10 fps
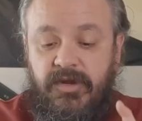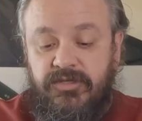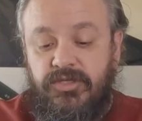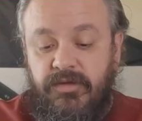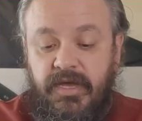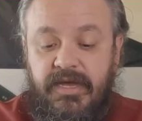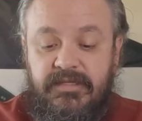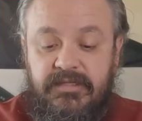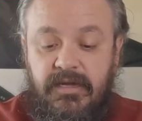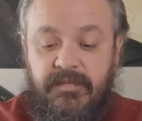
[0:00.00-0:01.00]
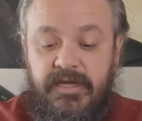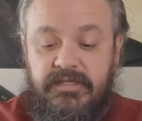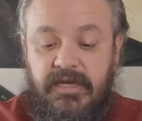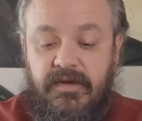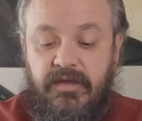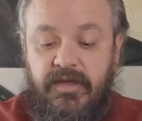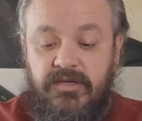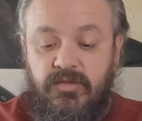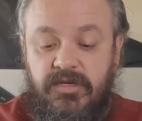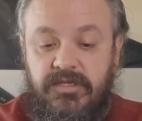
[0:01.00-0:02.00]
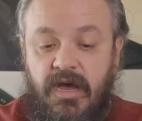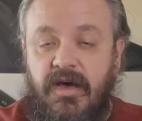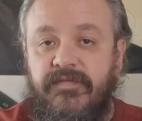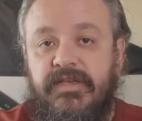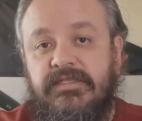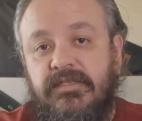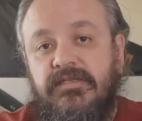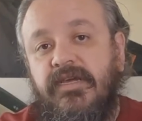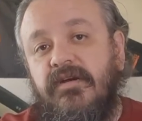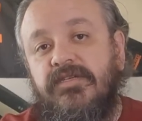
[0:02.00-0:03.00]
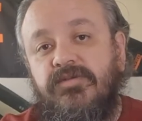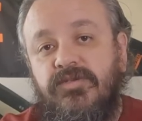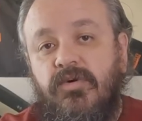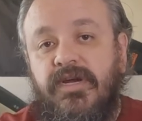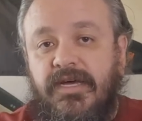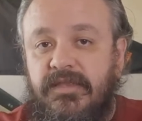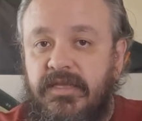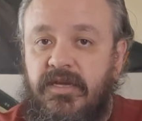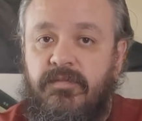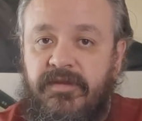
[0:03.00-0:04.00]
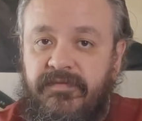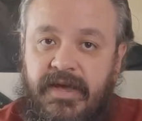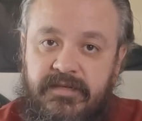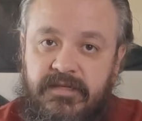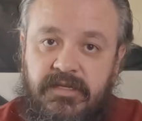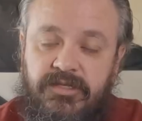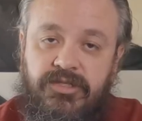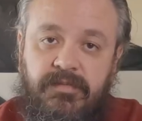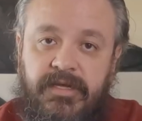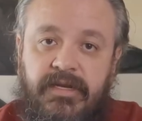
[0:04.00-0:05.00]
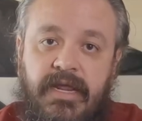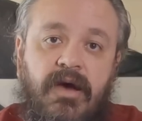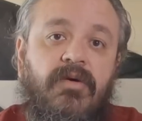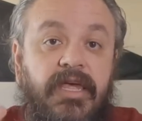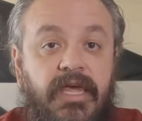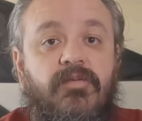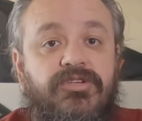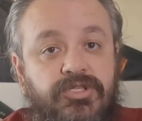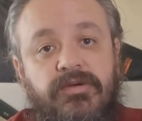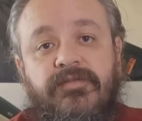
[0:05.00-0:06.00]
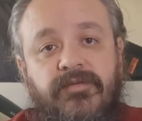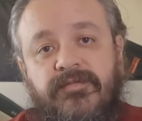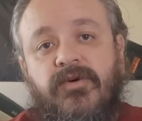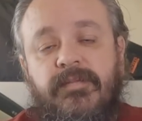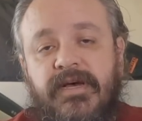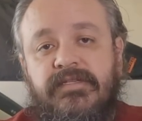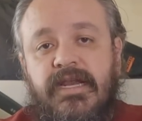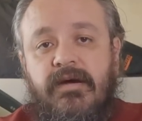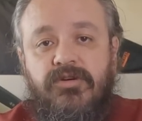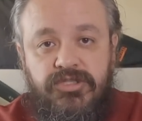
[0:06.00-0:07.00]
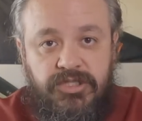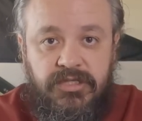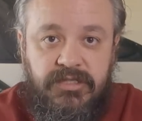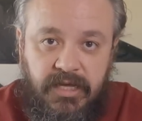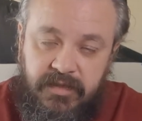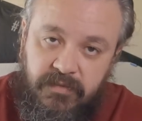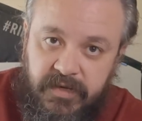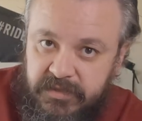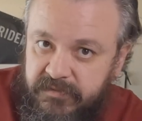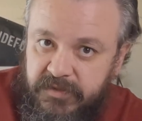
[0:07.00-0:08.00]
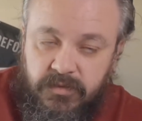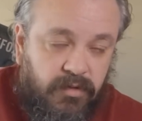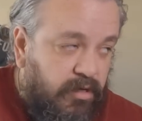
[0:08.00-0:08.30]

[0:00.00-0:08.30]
gonna show you guys side by side. Now here's where it's obvious the TRX was going a little bit faster than it should be. Now, he was shooting for 40 miles an hour, just like the rest of us